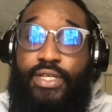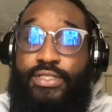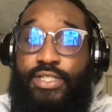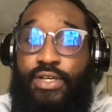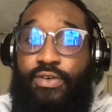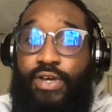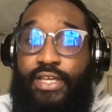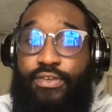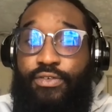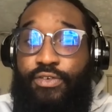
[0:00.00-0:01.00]
So
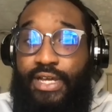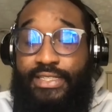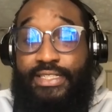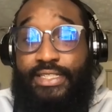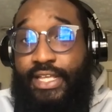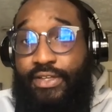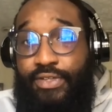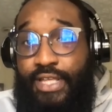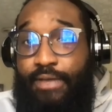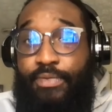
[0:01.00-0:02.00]
you can look at the data on
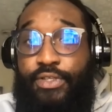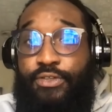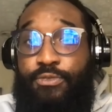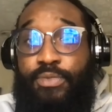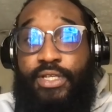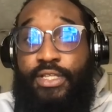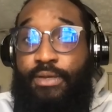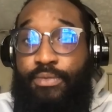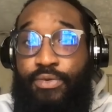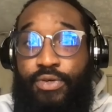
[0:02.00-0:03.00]
that, but there's been a
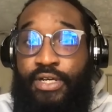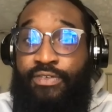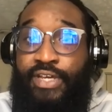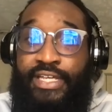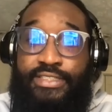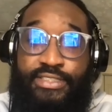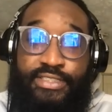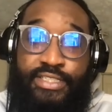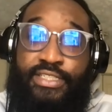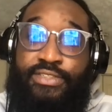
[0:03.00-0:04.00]
number of
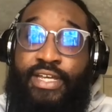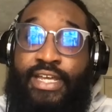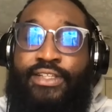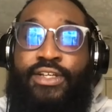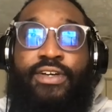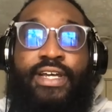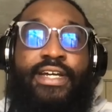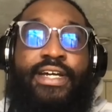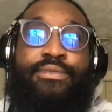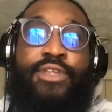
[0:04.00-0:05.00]
agencies. Like I know like
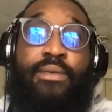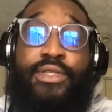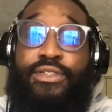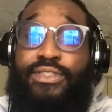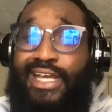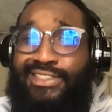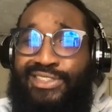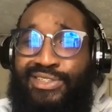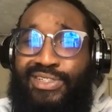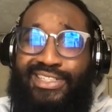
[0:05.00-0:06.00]
Domino's got
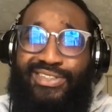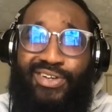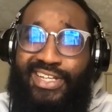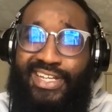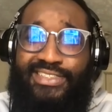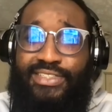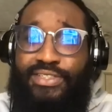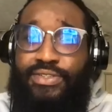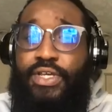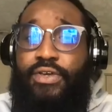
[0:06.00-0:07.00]
sued, I think Target got sued.